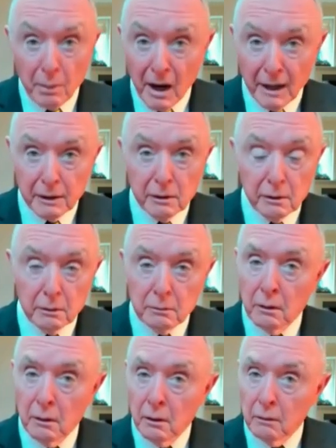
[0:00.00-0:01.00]
Biden
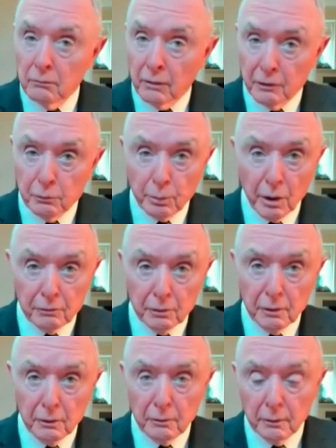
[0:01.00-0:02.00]
and Vice
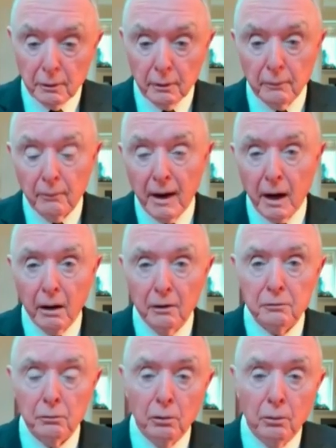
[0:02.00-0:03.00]
President
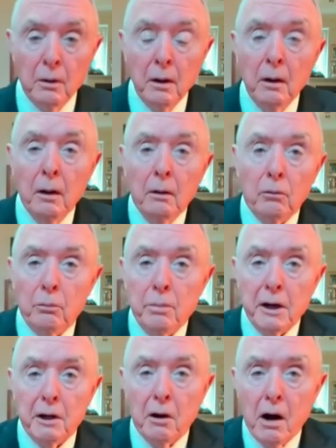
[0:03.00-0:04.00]
Harris will
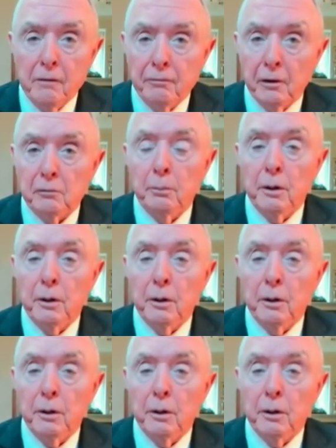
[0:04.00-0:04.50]
be in office.